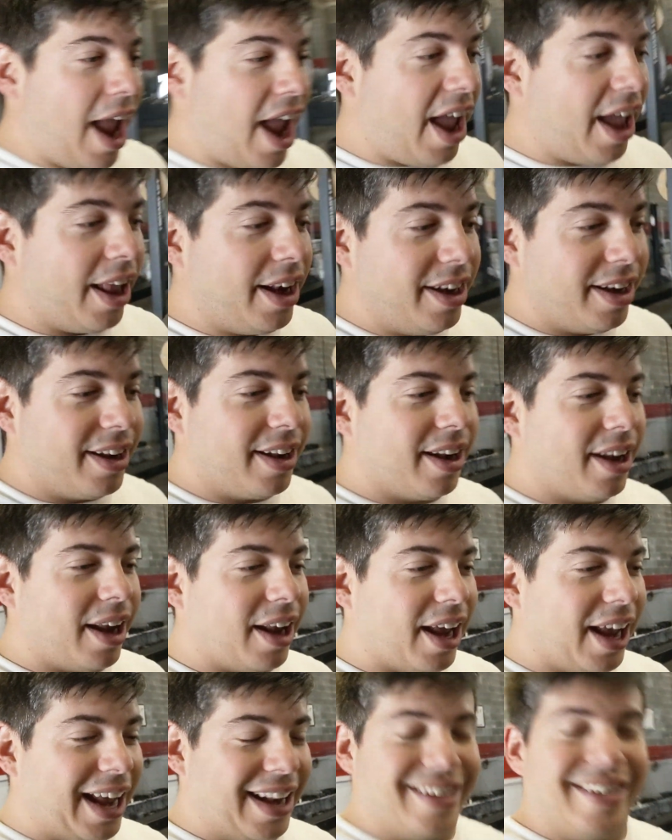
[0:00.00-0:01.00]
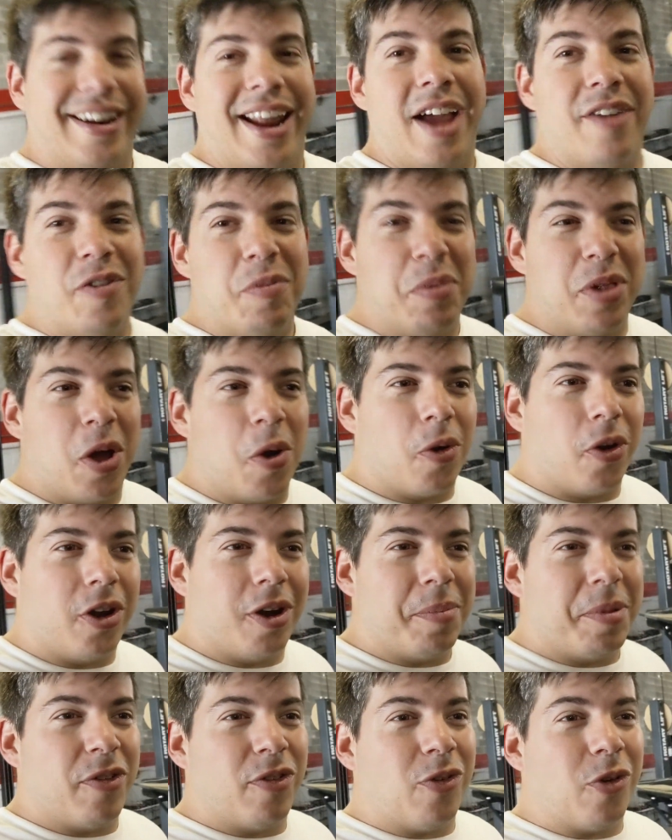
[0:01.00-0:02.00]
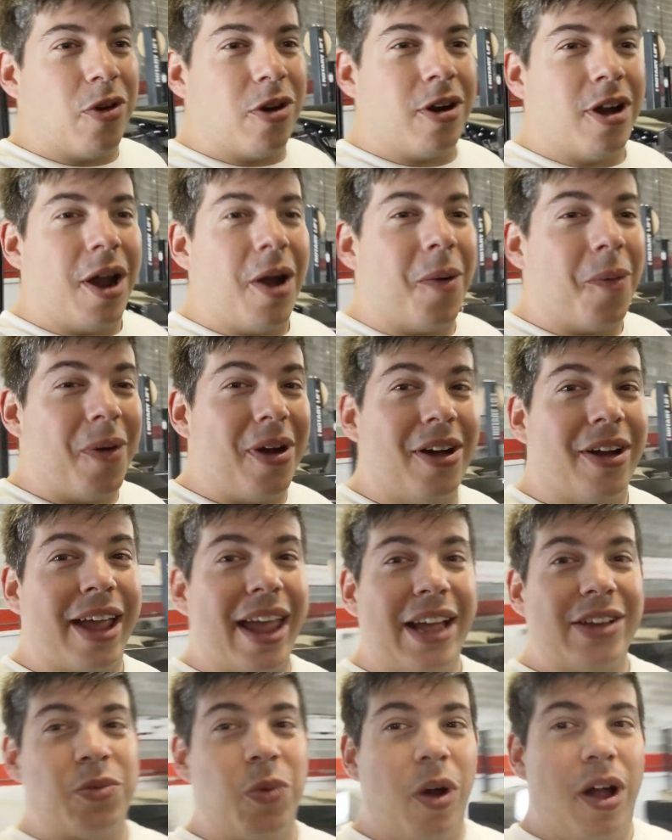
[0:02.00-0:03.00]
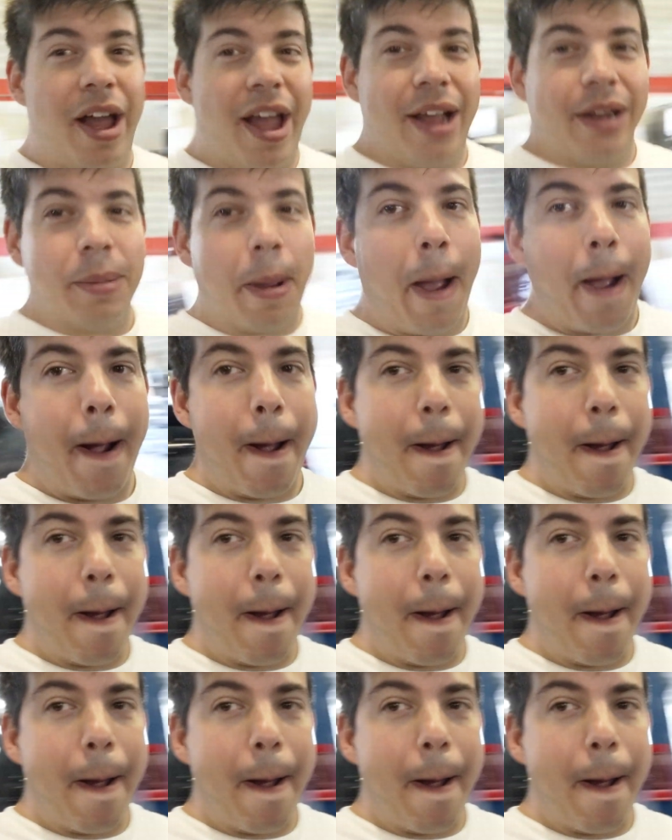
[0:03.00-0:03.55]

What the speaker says: and it didn't have a blower on it before? Well, guess what?